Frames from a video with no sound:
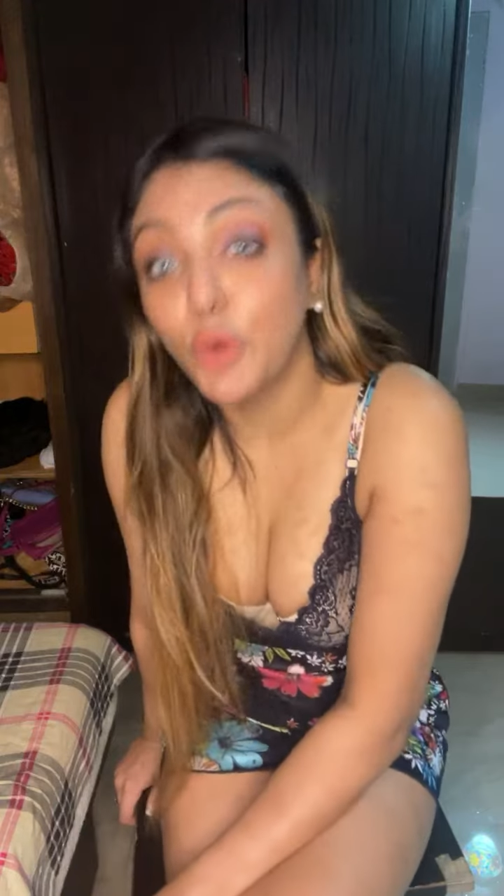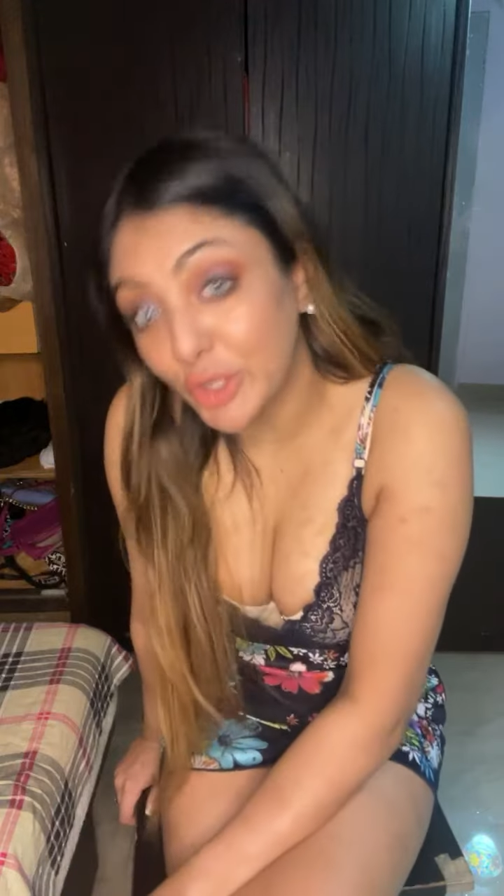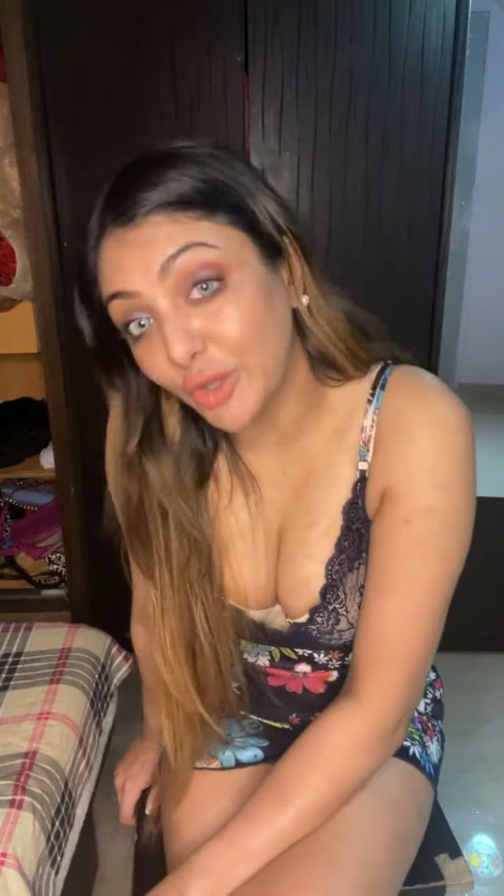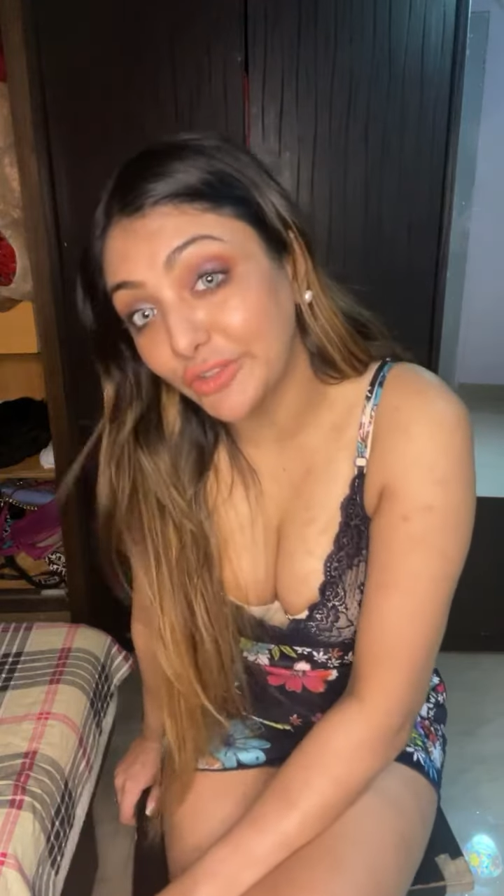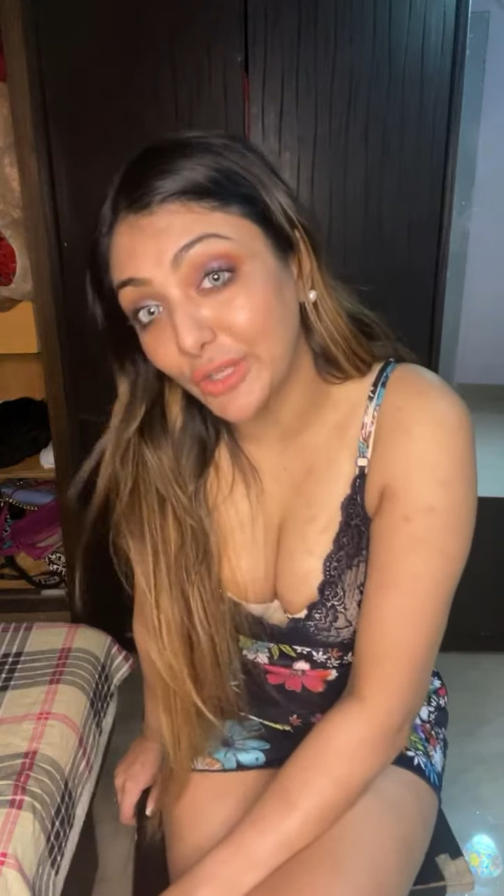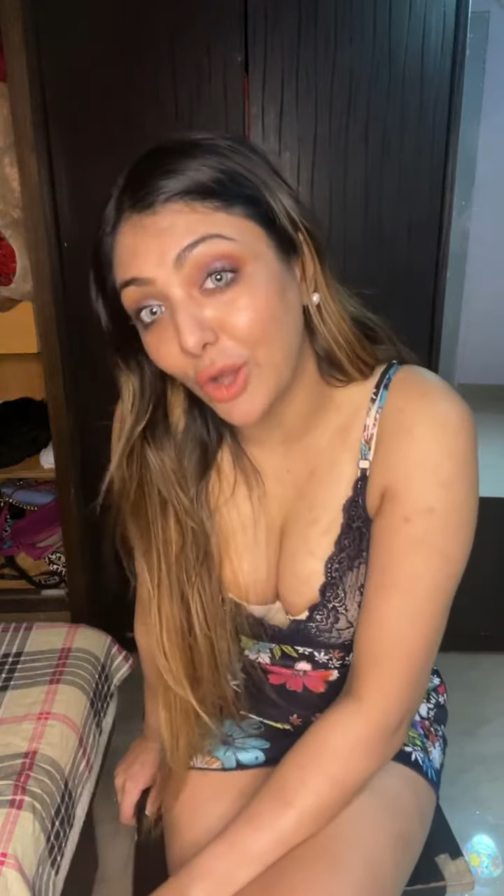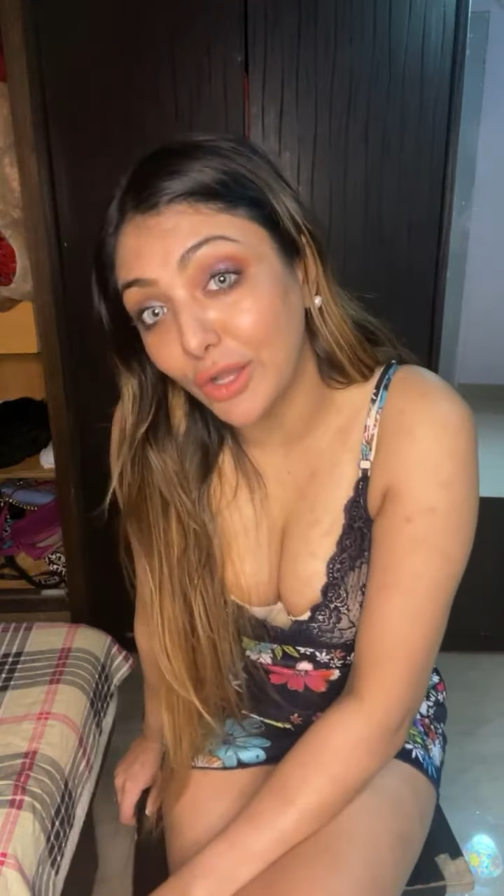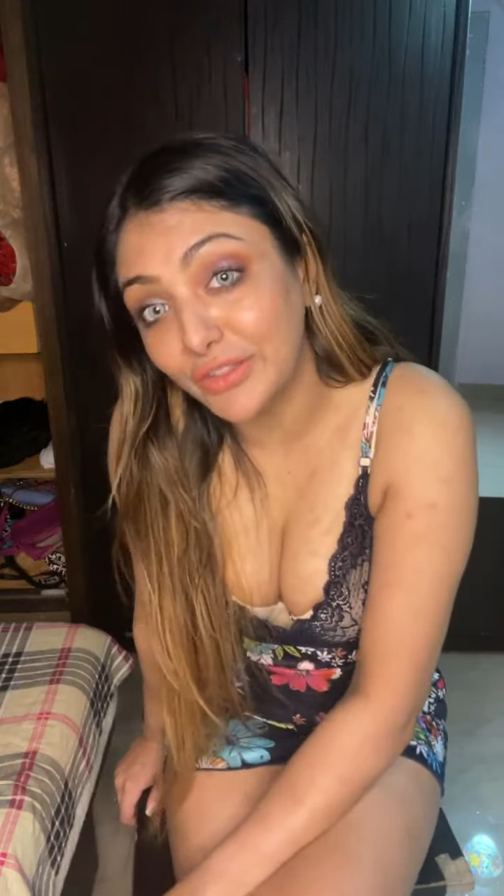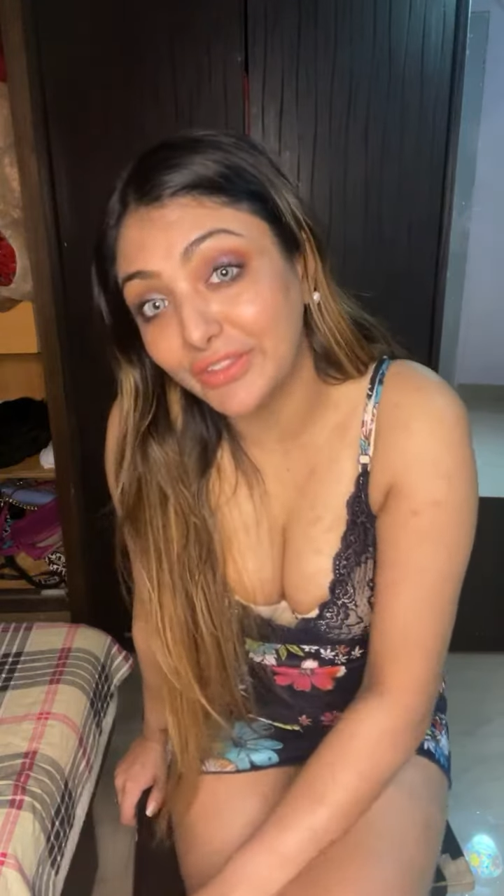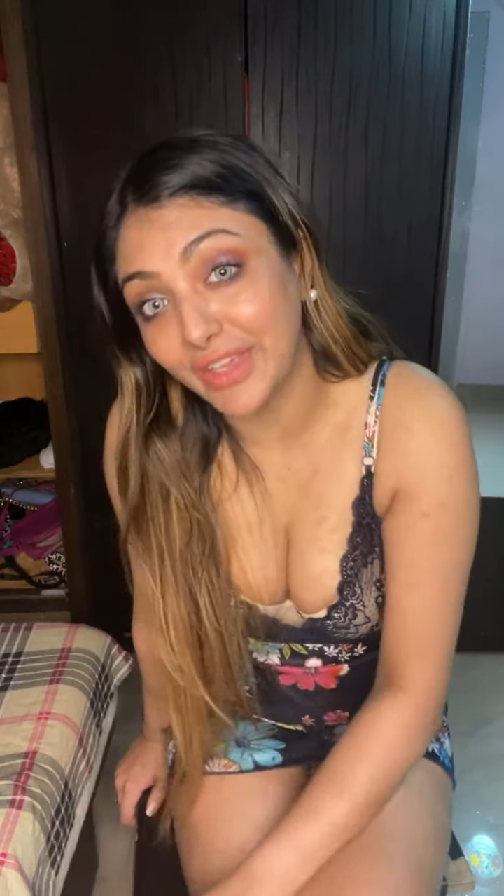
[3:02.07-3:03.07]
book your
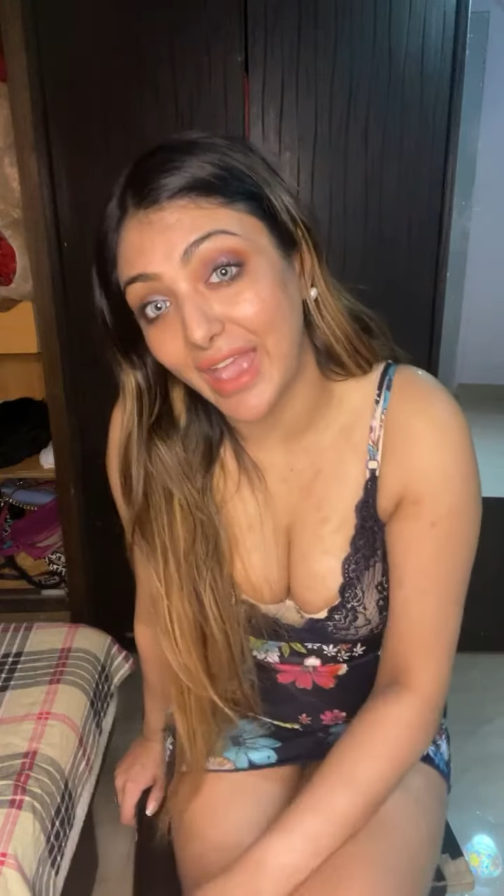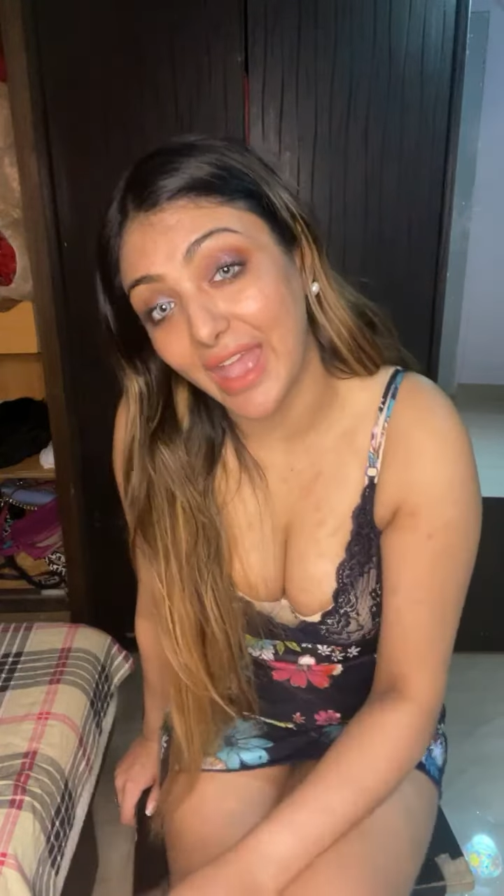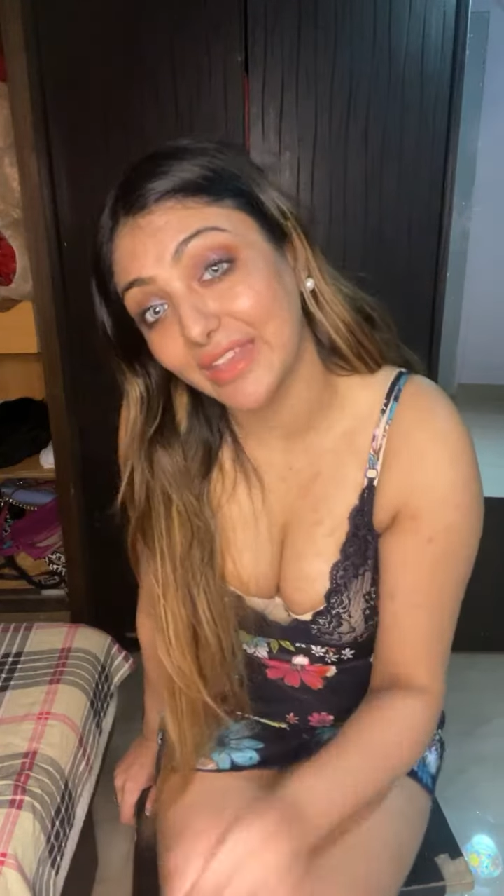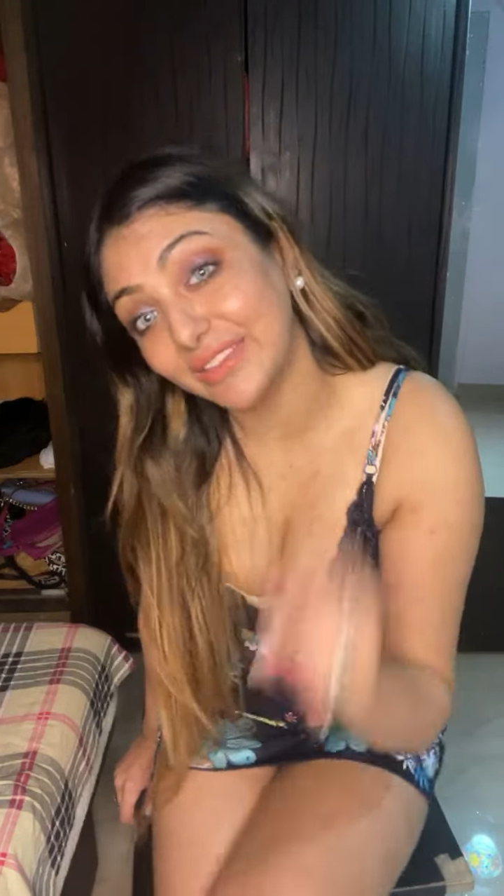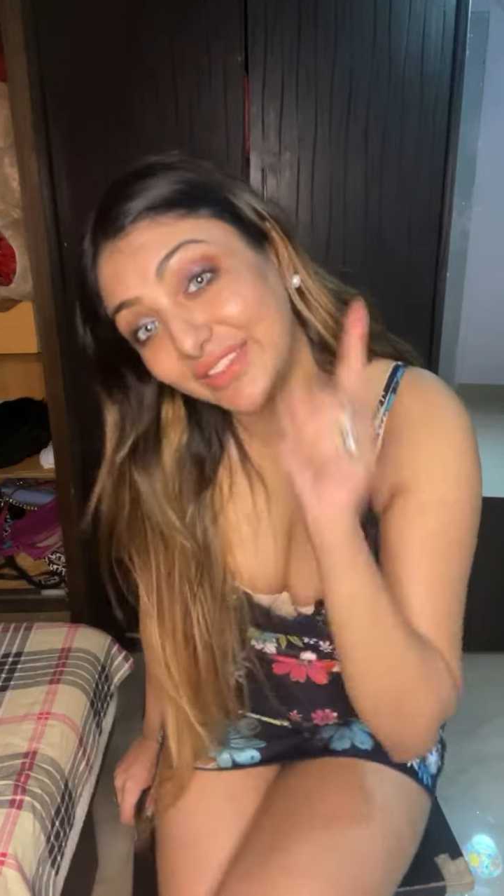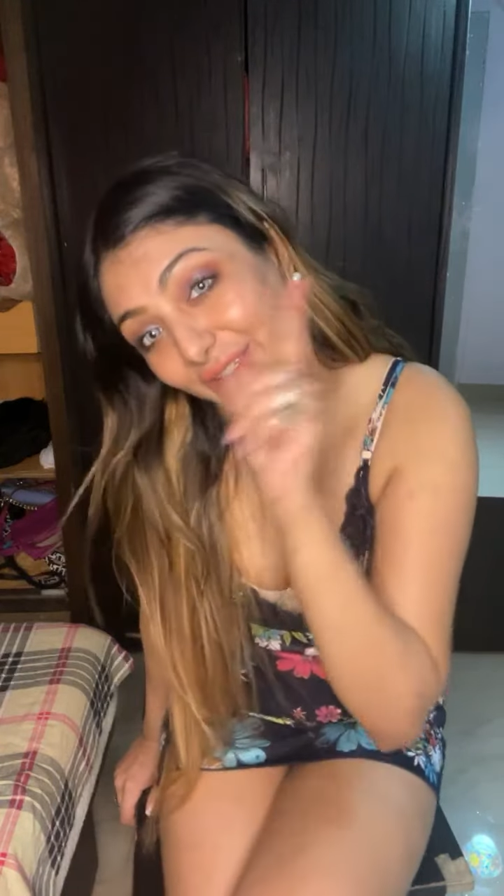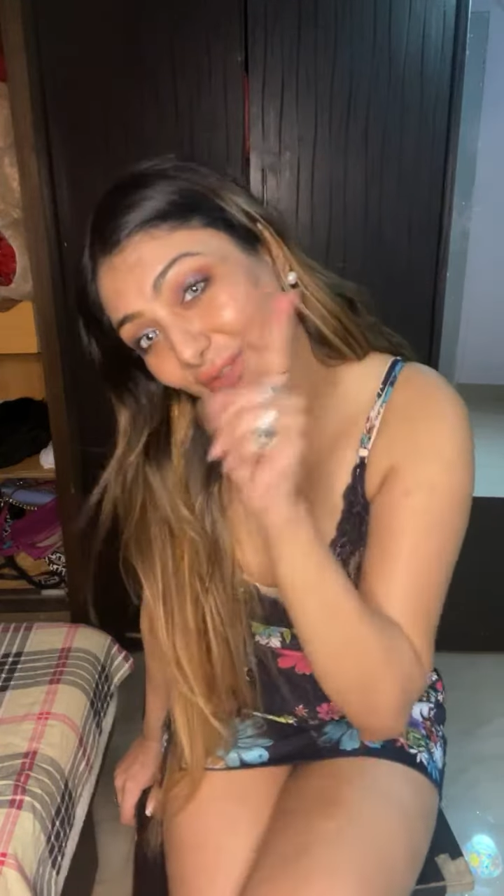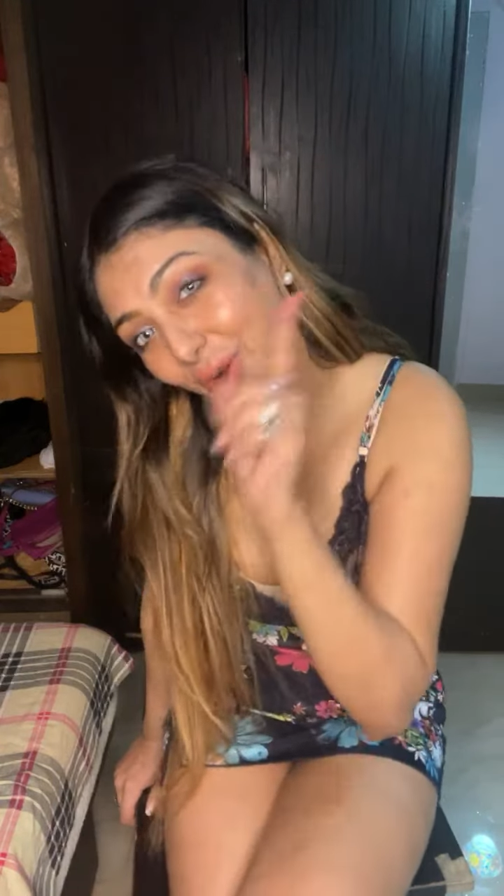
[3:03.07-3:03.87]
slots, and see